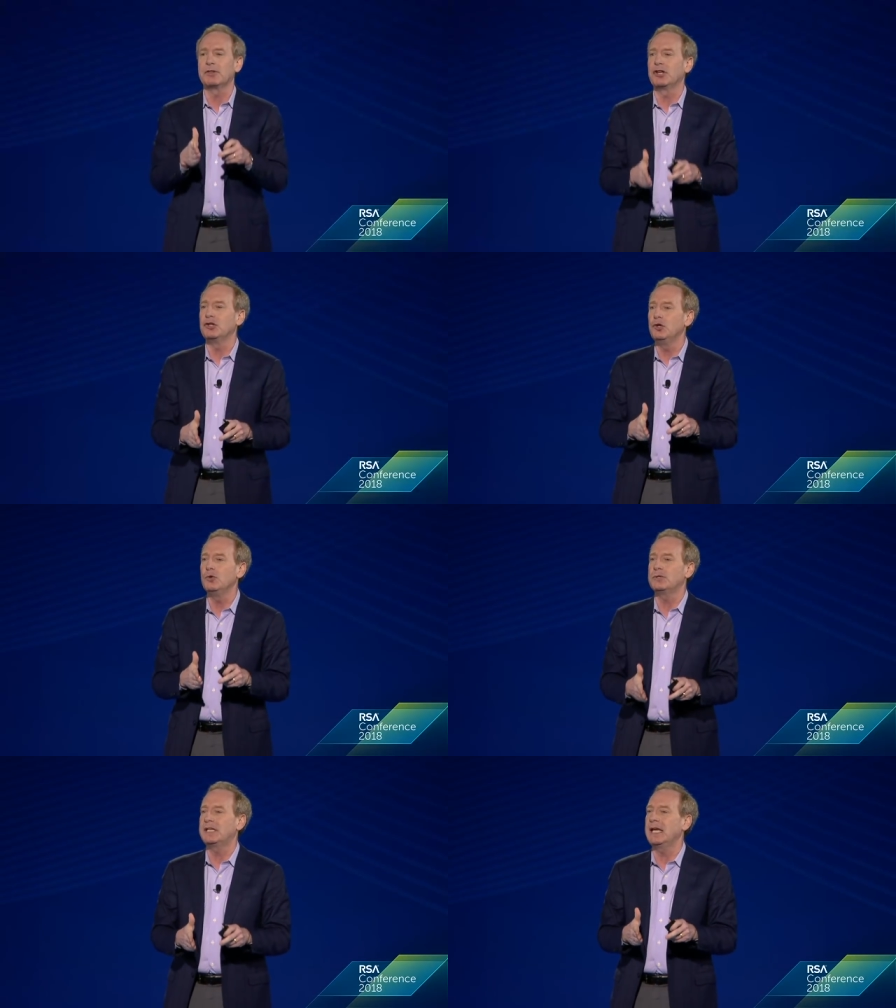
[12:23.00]
with a
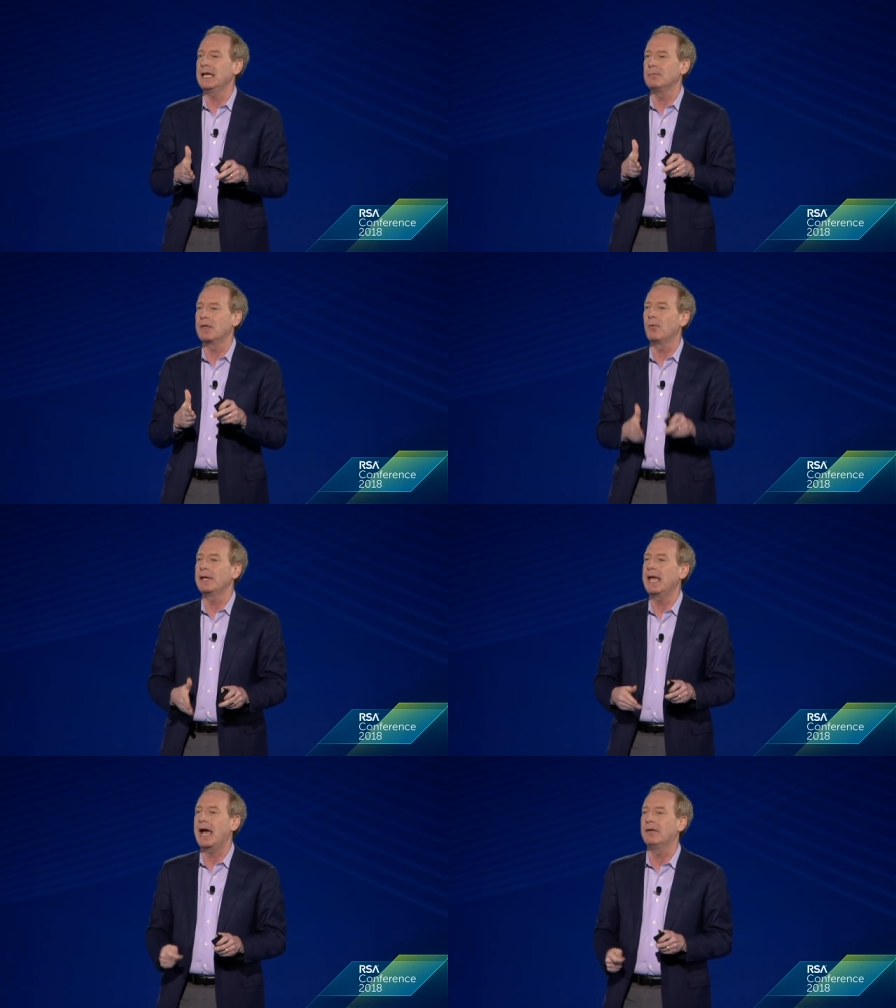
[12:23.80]
new team that
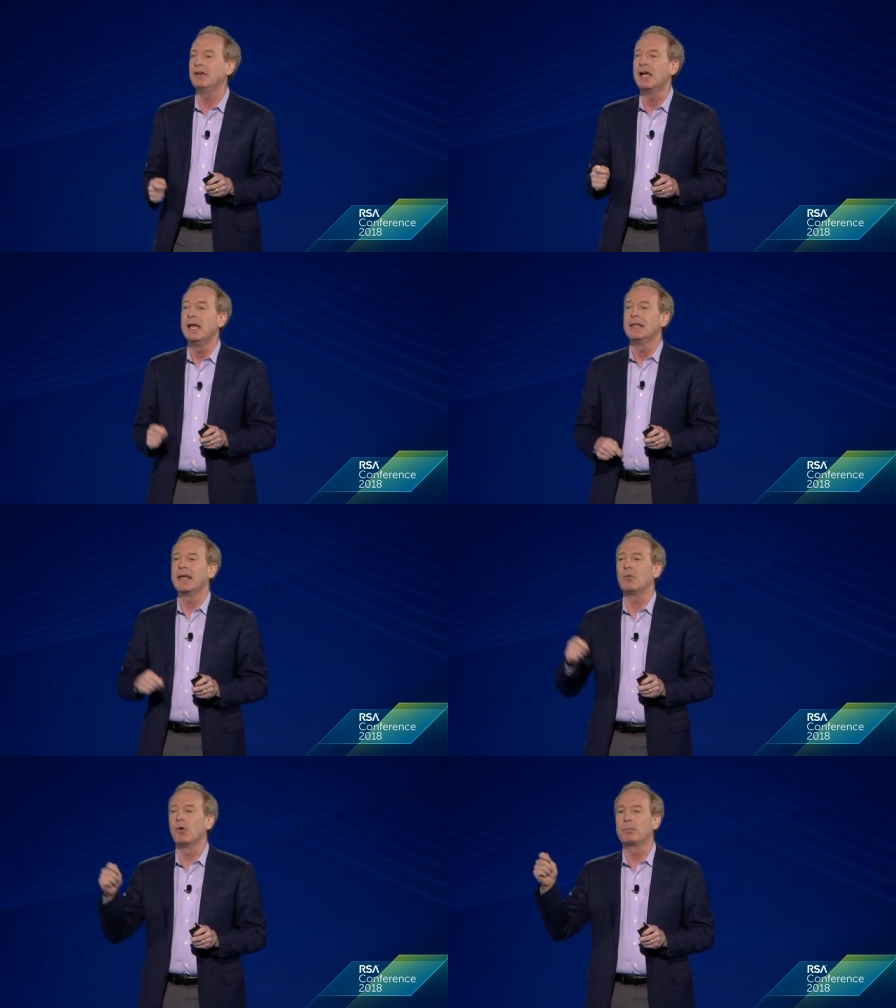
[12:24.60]
we have
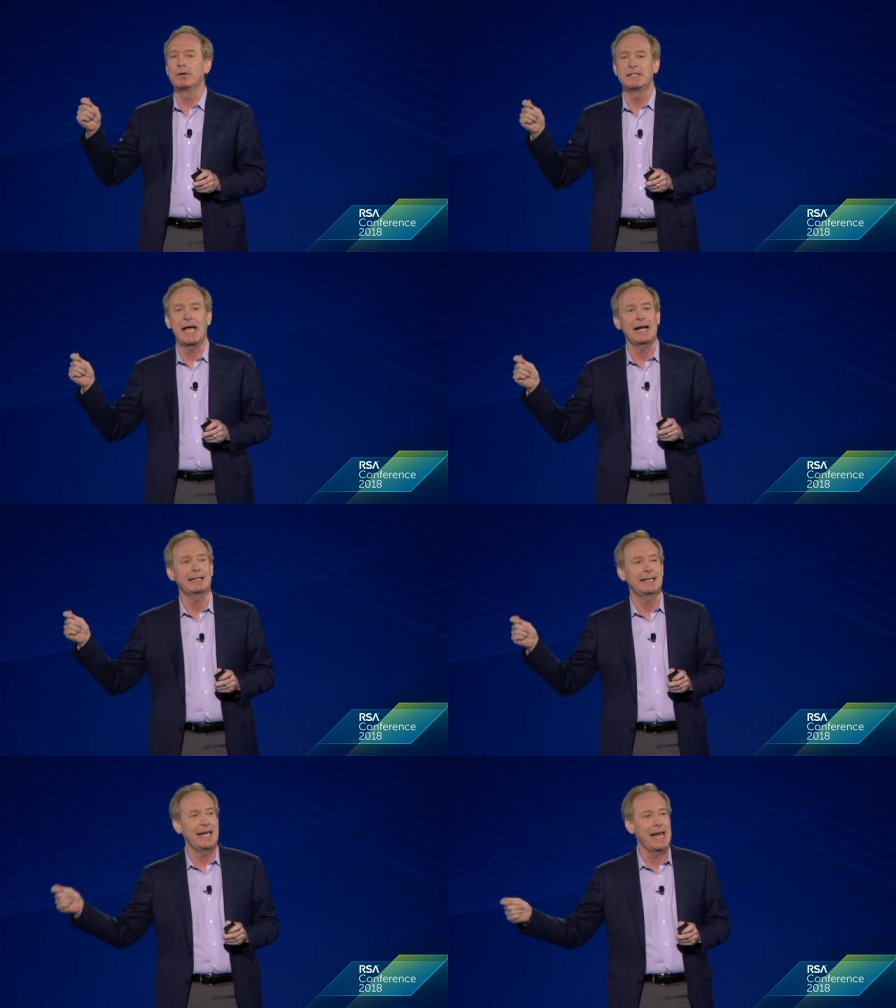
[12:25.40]
that will
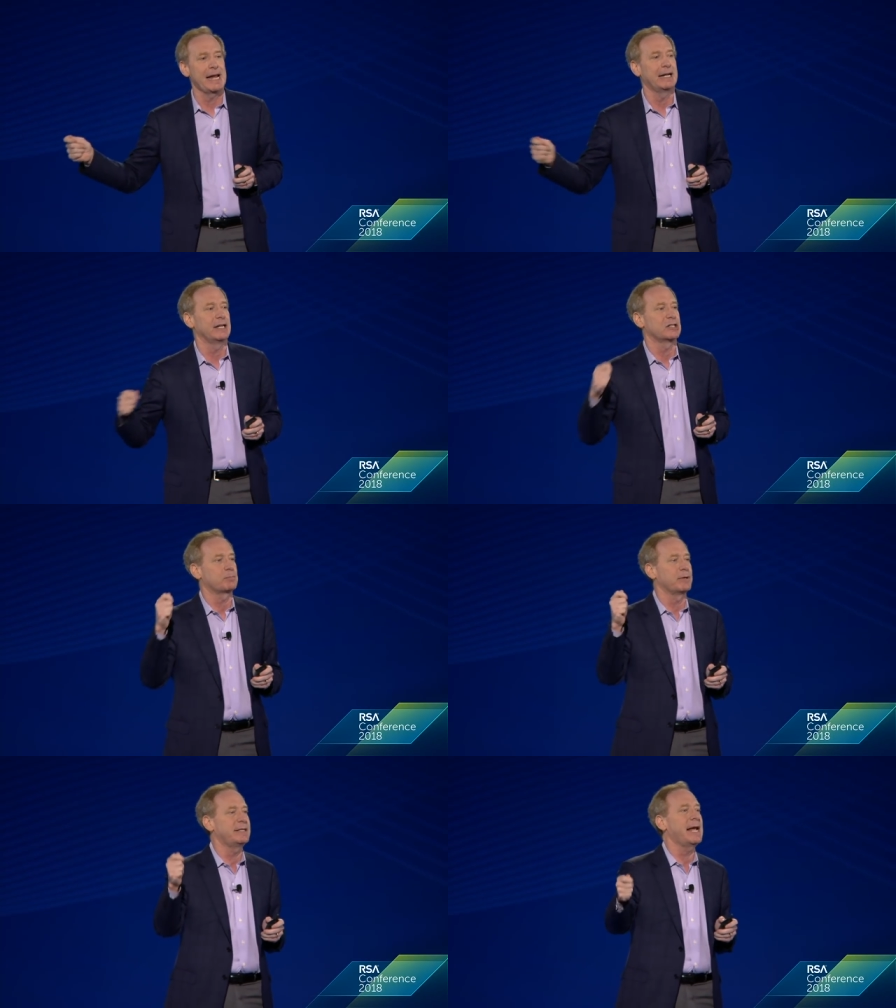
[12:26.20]
protect candidates,
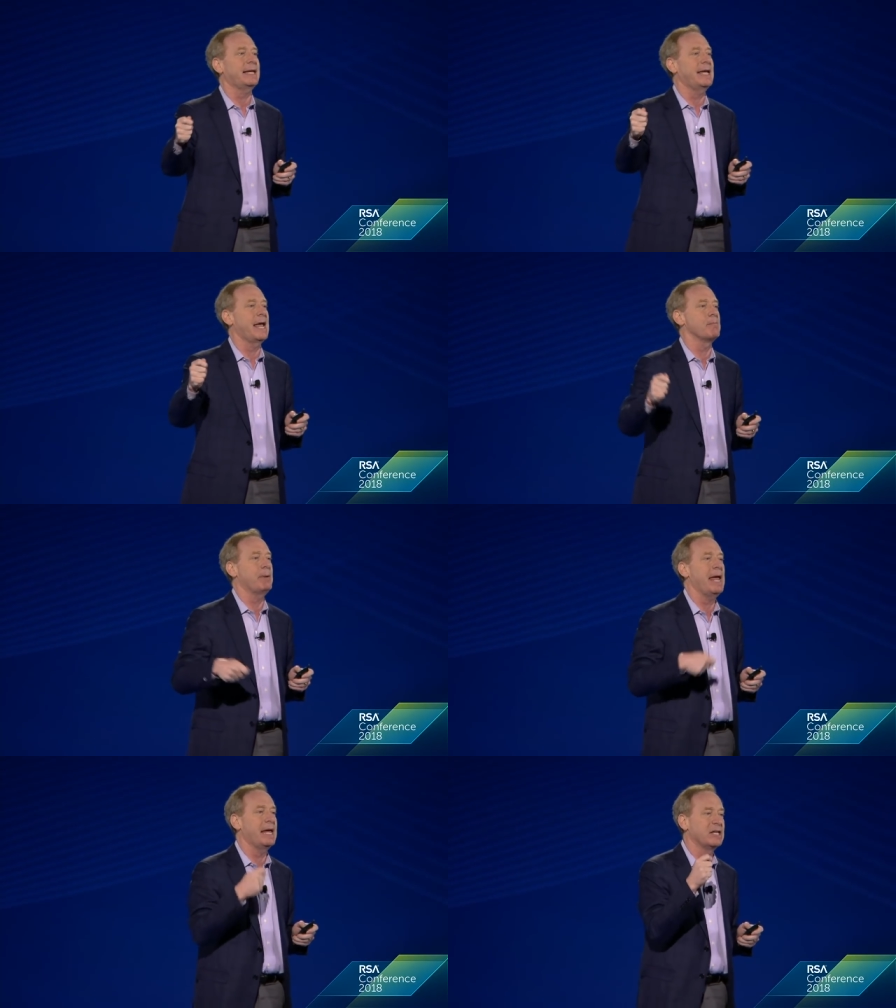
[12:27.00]
protect
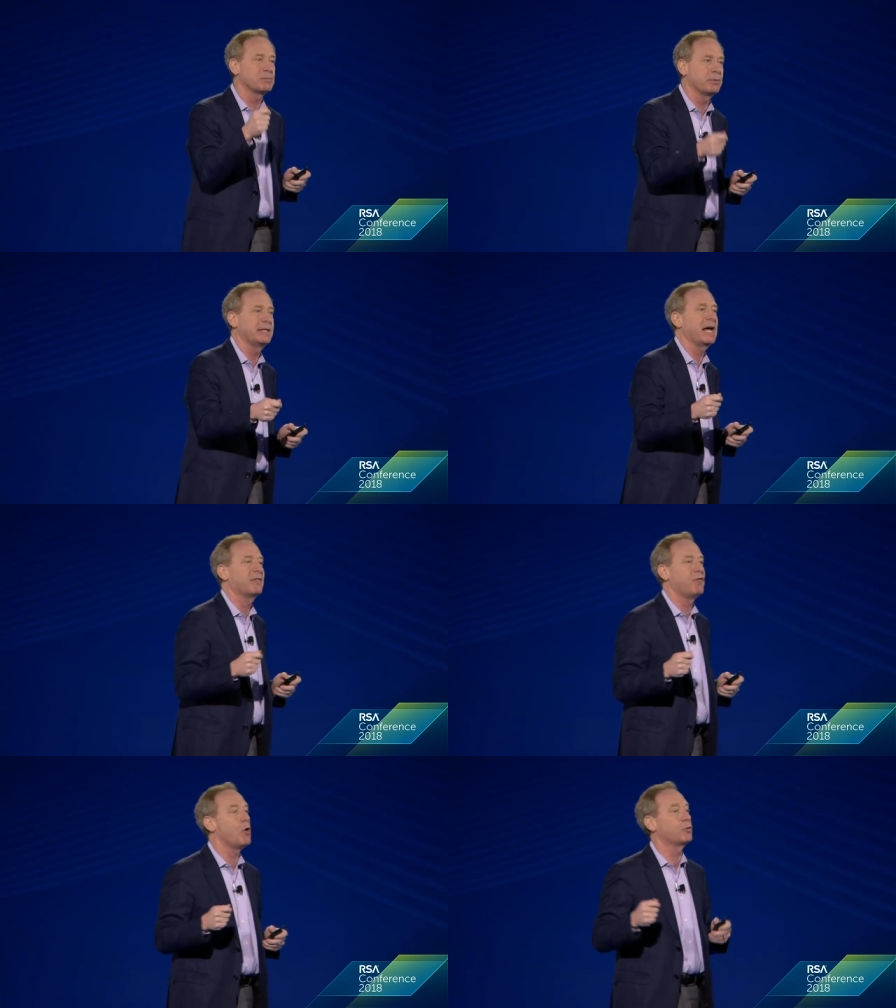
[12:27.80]
campaigns, protect
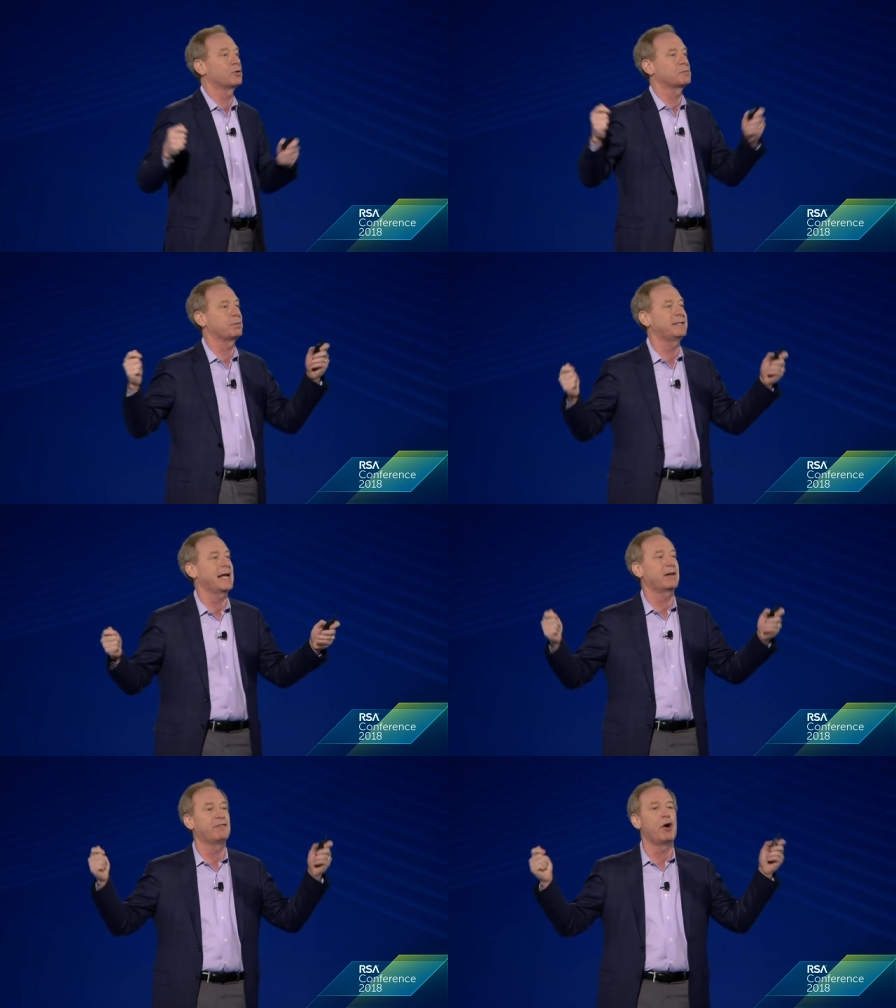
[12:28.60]
voters,
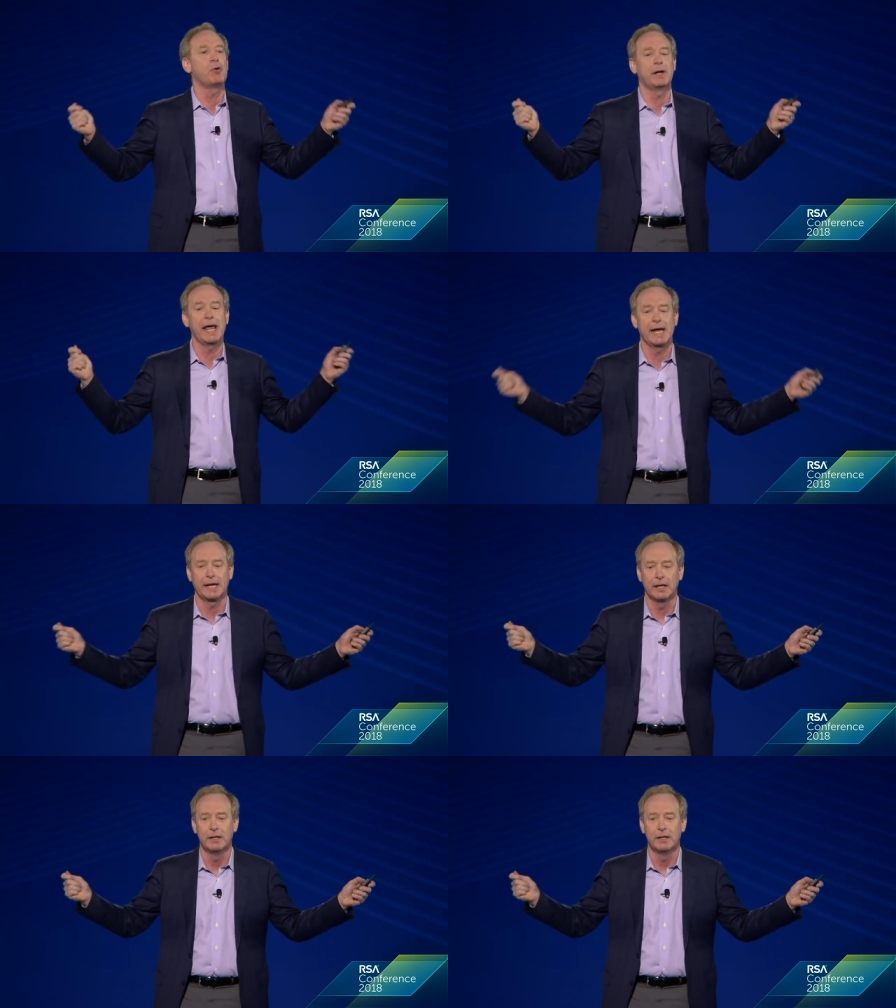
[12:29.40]
protect voting.